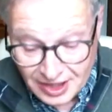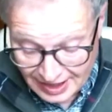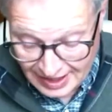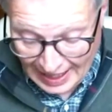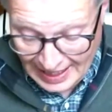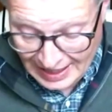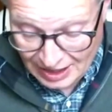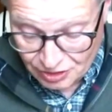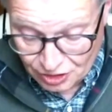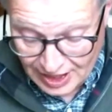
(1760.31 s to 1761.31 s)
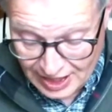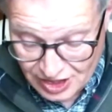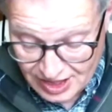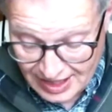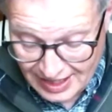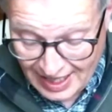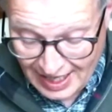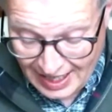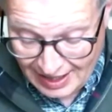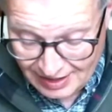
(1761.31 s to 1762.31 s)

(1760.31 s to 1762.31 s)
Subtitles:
You can get those treasures in